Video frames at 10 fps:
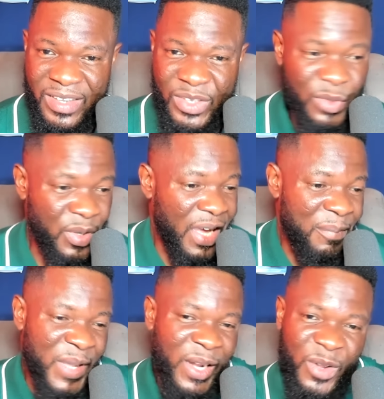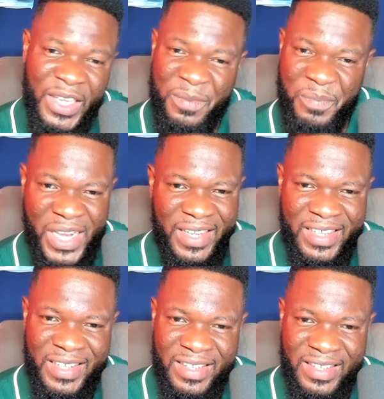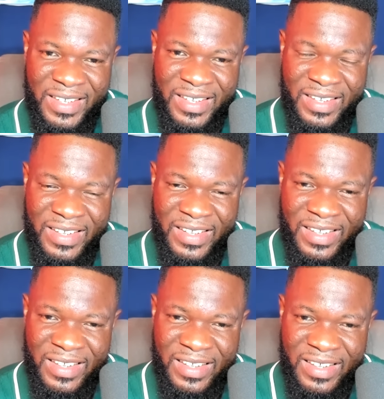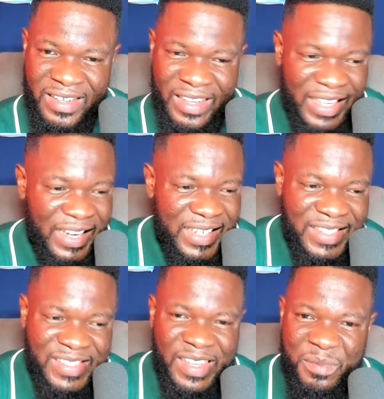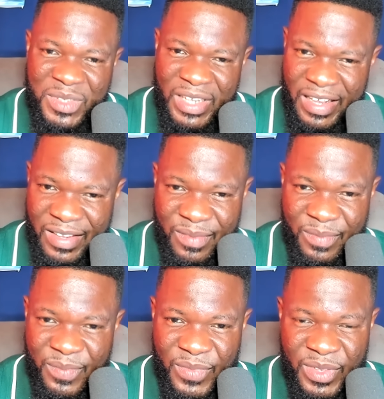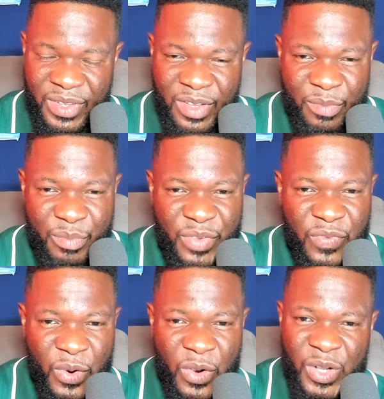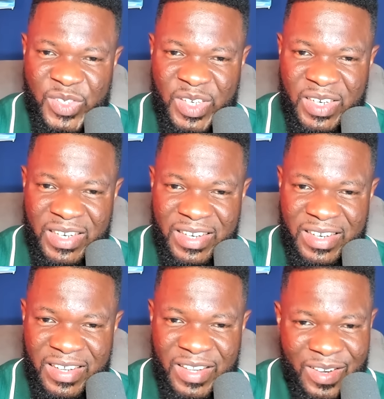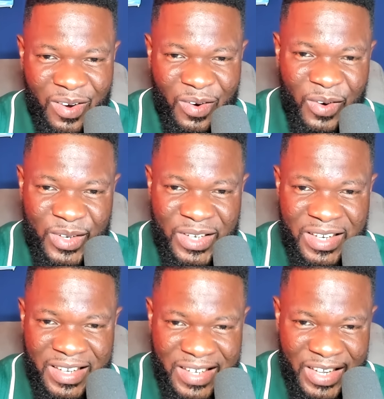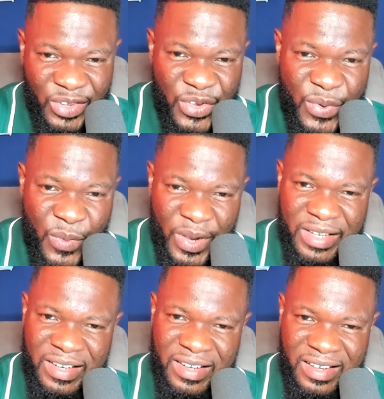You can't be looking back and at the same time be focusing on the new one.